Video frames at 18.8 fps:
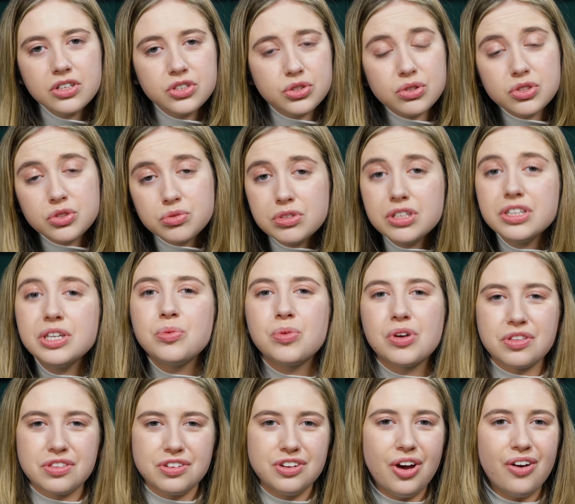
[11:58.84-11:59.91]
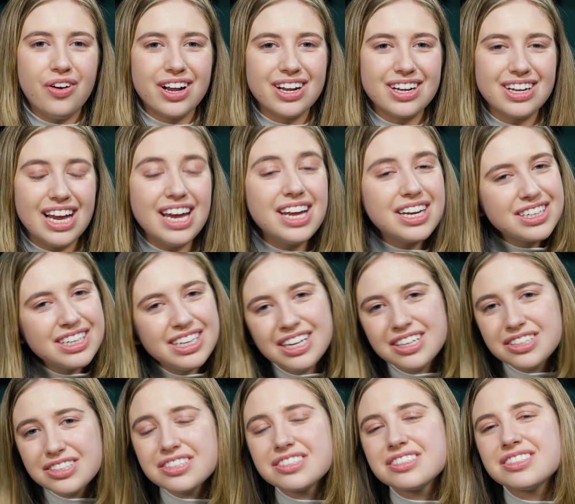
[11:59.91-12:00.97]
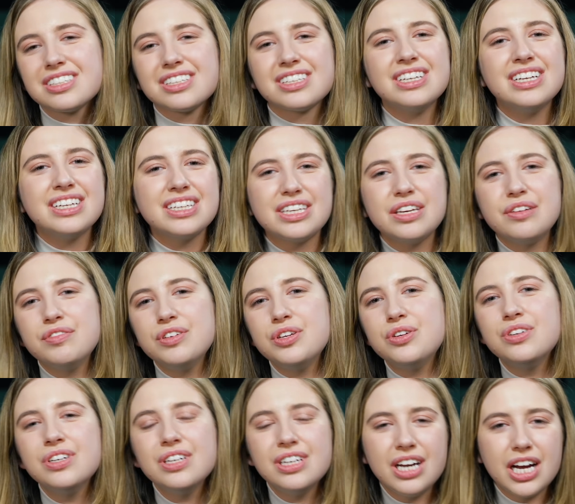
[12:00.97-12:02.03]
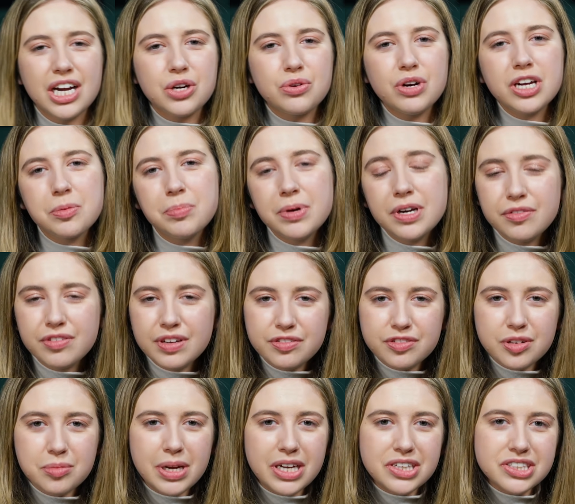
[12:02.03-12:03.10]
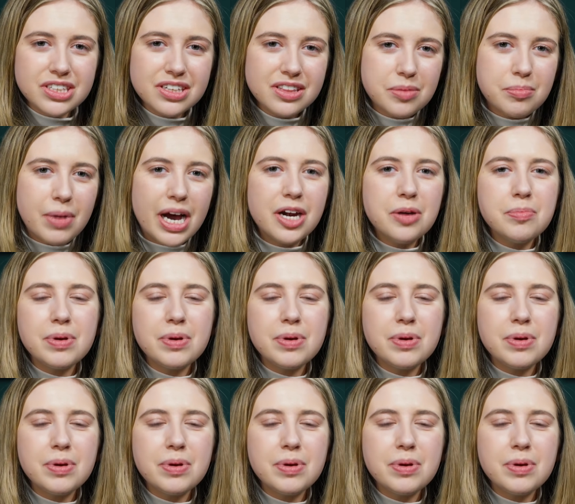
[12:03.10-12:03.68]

So it's really worth knowing. And just to give you a quick bit of information, the minor